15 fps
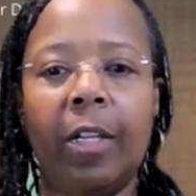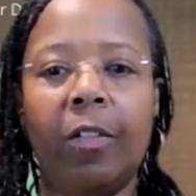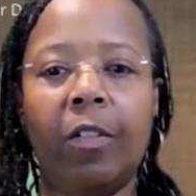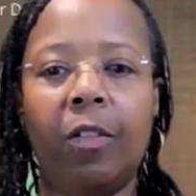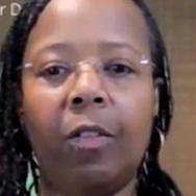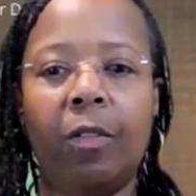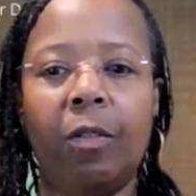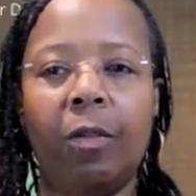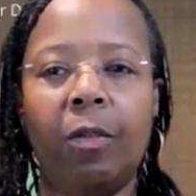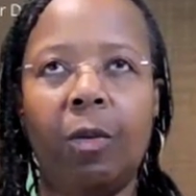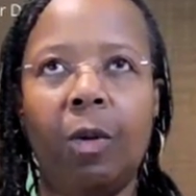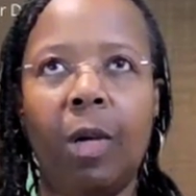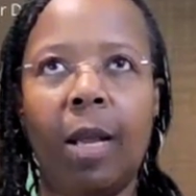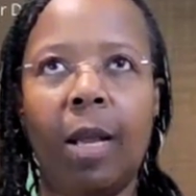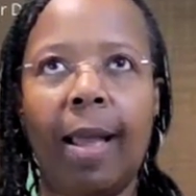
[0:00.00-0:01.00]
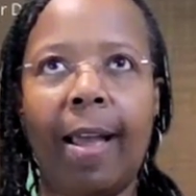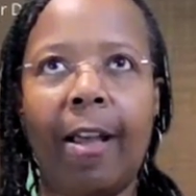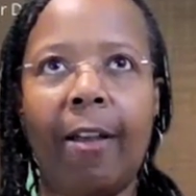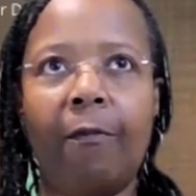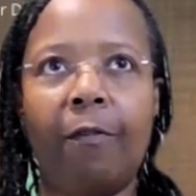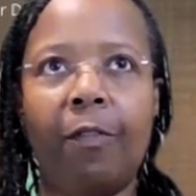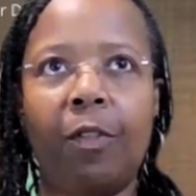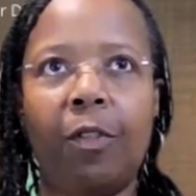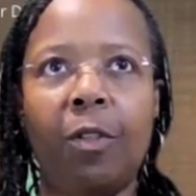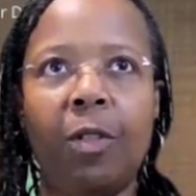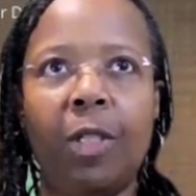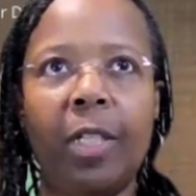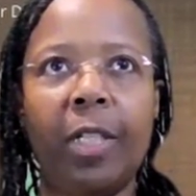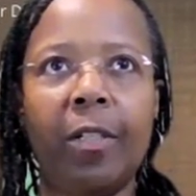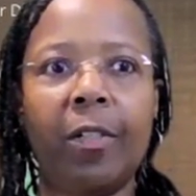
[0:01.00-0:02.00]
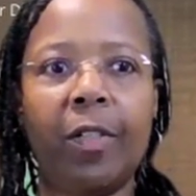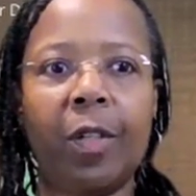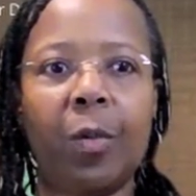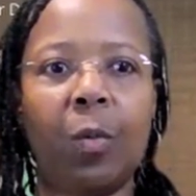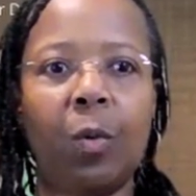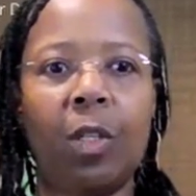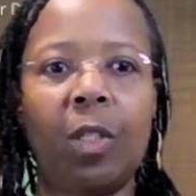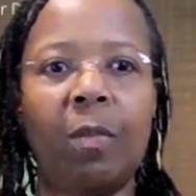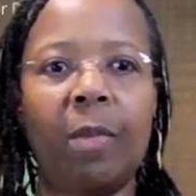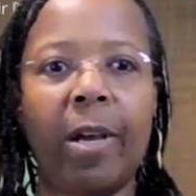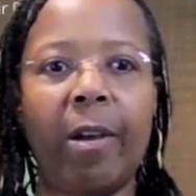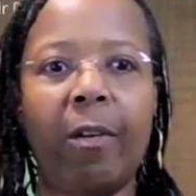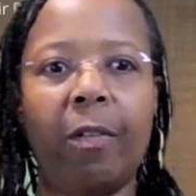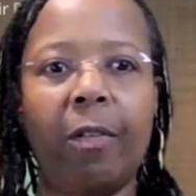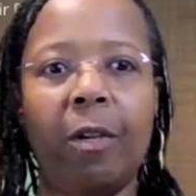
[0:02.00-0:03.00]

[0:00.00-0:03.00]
to have two ears and one mouth,